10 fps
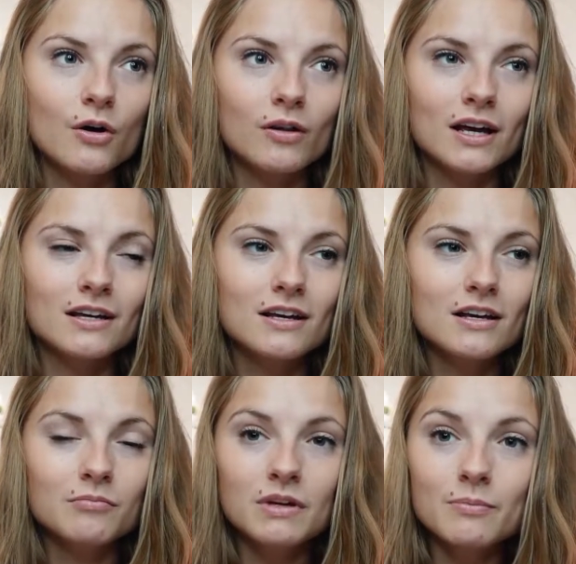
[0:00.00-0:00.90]
like
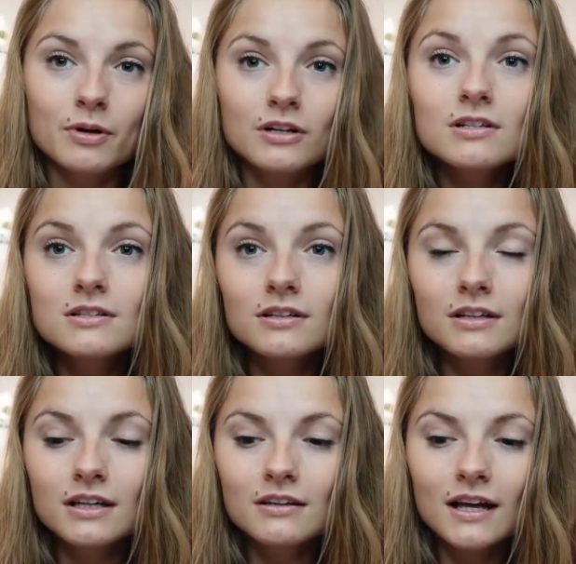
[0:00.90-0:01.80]
me
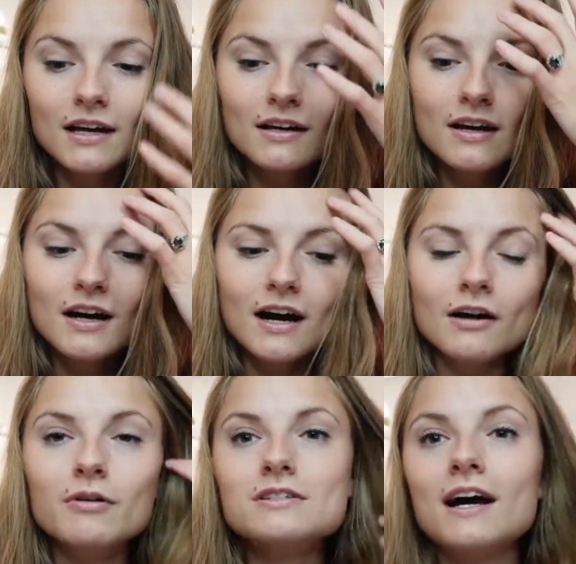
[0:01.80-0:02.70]
personally, like I
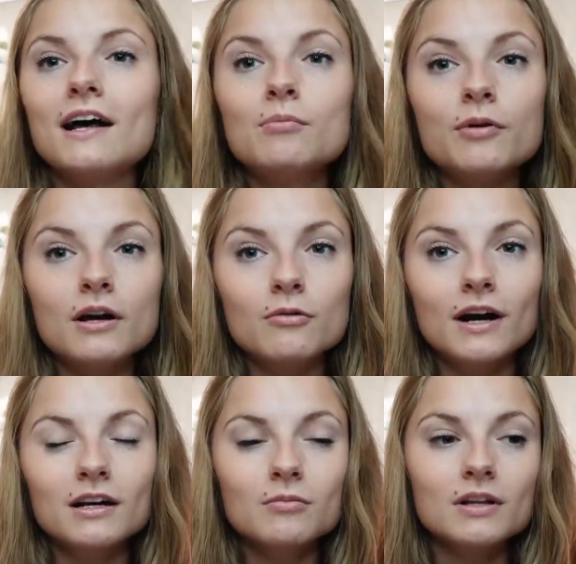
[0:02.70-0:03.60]
wasn't at a point where I
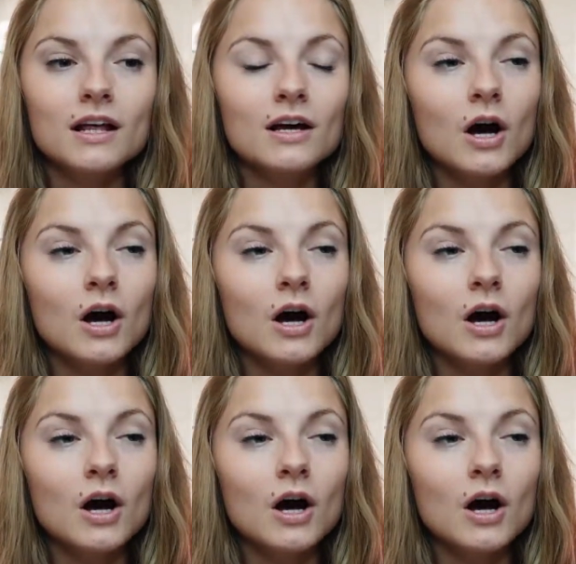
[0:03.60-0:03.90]
could be like,